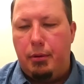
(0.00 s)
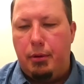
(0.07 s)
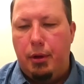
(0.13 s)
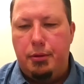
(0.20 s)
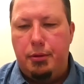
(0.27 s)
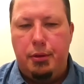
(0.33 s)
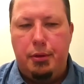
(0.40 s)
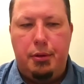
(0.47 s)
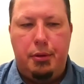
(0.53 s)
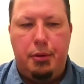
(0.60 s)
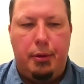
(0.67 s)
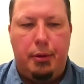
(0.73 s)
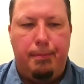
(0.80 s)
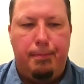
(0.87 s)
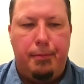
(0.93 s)
closer
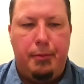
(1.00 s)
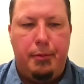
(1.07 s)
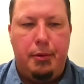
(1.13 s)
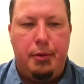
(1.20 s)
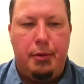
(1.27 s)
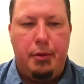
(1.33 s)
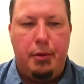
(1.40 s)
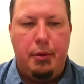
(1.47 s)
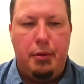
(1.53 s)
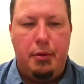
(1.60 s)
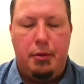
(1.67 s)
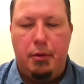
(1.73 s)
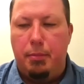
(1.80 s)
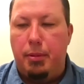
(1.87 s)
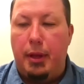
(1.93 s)

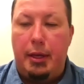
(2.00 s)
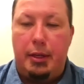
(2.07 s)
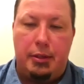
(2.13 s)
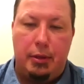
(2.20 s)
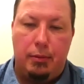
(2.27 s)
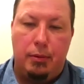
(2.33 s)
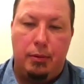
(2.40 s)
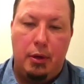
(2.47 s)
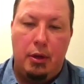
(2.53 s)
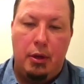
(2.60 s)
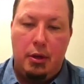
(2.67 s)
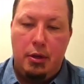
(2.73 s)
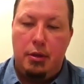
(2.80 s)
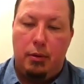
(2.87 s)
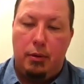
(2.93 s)
to a place that
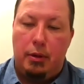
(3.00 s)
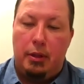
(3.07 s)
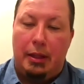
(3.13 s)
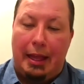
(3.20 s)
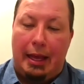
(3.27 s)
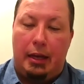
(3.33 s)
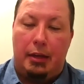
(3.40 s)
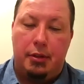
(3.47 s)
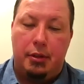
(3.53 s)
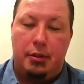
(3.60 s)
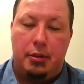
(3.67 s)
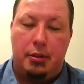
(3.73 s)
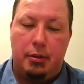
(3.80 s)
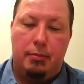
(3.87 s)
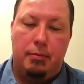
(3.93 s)
it allows us
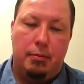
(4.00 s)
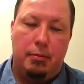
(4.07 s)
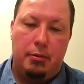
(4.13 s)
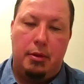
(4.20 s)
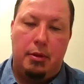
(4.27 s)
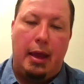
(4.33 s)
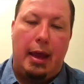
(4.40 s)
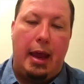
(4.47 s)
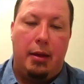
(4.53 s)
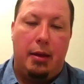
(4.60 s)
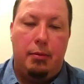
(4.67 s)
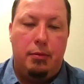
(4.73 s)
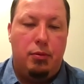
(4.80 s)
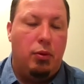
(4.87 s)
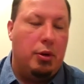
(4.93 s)
to
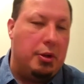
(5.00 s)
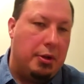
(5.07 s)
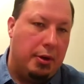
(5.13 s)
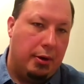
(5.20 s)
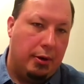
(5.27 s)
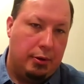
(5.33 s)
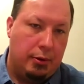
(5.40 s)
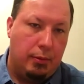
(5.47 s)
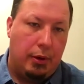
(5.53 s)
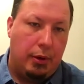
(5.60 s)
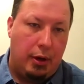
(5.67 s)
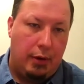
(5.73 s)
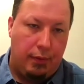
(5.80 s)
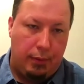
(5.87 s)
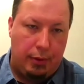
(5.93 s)
add 20 years or
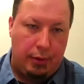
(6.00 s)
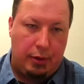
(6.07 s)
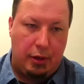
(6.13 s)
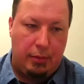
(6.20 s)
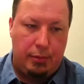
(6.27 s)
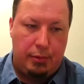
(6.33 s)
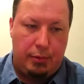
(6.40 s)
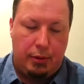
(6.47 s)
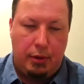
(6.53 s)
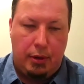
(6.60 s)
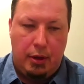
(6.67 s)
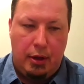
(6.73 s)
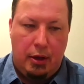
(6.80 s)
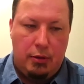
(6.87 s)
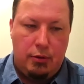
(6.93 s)
whatever when it comes to
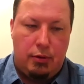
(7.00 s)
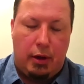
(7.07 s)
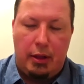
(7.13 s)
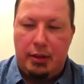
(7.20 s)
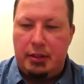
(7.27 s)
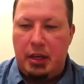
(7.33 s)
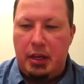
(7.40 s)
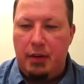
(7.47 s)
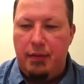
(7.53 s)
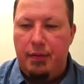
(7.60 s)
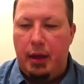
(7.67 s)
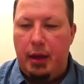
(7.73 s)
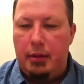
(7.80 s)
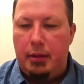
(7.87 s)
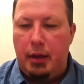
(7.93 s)
trying to save
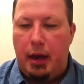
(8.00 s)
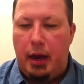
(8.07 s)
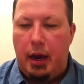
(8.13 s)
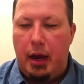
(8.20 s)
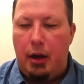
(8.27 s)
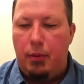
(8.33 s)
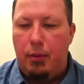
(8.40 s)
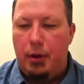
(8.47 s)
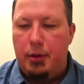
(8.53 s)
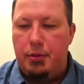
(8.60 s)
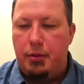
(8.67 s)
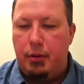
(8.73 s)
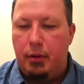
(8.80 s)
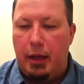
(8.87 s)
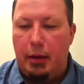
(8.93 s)
that higher
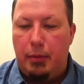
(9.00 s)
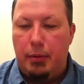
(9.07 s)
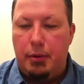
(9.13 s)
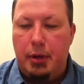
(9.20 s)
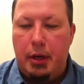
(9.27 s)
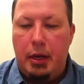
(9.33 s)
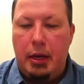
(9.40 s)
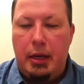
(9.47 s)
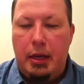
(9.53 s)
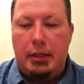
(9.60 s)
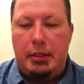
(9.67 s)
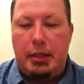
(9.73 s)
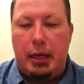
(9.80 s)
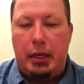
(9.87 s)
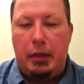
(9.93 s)
register language. And the
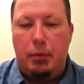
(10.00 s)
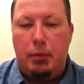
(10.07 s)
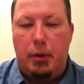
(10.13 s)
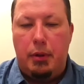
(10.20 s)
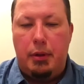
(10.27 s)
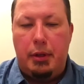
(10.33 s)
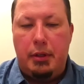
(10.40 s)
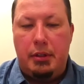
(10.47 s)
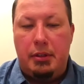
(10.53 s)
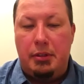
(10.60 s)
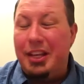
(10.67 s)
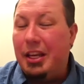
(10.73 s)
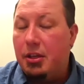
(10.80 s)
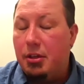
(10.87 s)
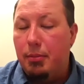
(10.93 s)
second one is
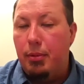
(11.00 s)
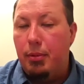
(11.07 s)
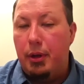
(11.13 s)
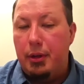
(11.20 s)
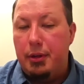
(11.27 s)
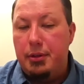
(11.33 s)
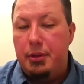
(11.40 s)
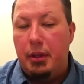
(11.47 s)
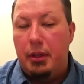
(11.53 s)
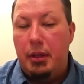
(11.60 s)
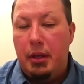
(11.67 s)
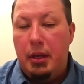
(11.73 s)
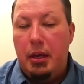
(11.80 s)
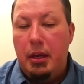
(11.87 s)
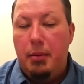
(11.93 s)
Teacher Bridge, that
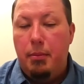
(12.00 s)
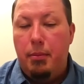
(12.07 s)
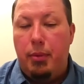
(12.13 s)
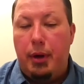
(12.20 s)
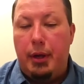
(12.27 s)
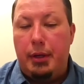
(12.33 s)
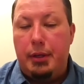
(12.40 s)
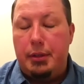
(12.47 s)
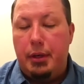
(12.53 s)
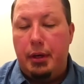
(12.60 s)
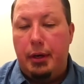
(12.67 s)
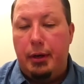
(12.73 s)
brings